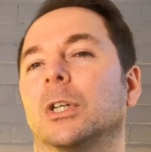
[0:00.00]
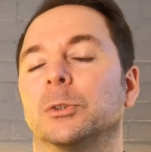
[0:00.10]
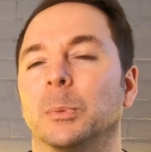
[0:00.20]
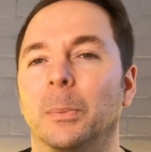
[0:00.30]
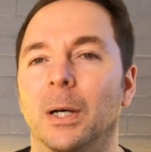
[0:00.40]

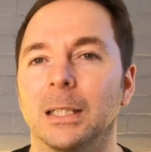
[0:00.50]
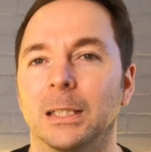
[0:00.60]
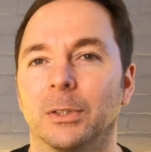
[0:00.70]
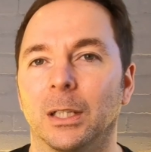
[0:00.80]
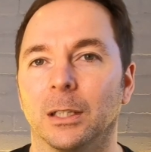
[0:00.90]
Raspberry Pis
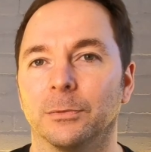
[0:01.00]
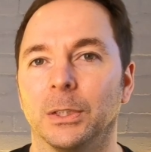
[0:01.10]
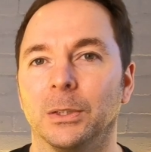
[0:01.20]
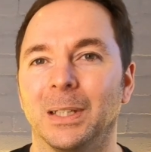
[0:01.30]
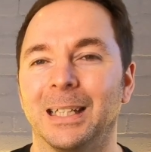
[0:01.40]
over the last
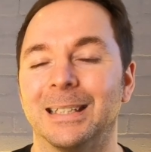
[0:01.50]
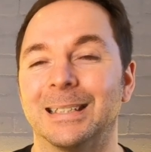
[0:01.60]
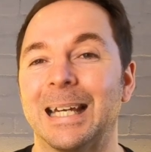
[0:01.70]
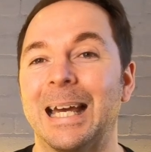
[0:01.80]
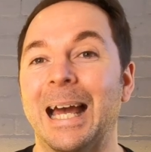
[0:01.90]
few
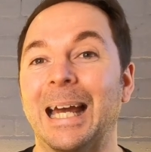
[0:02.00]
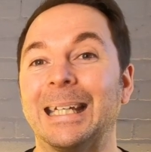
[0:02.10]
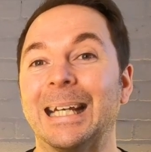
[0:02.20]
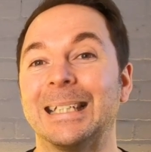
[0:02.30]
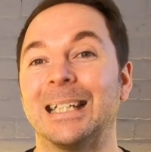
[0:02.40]
years, and
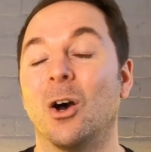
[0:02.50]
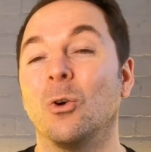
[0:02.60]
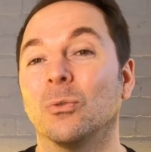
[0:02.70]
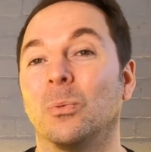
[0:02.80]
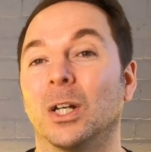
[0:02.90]
getting
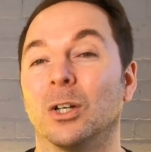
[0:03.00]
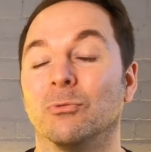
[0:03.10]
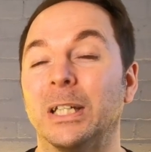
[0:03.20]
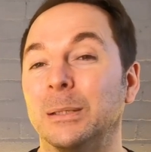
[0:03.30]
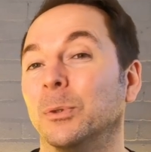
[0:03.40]
hold of one at a
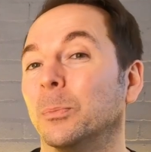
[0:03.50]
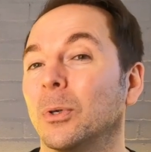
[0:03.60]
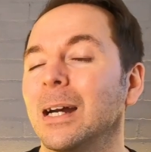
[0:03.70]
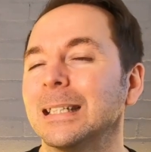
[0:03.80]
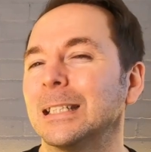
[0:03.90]
reasonable
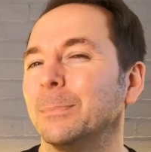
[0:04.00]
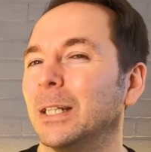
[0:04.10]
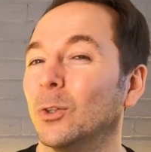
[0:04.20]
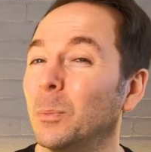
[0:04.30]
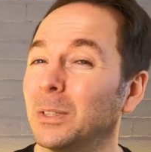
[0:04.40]
price has
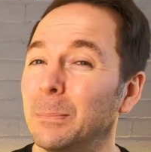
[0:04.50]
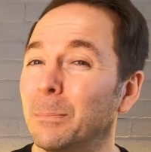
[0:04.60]
been almost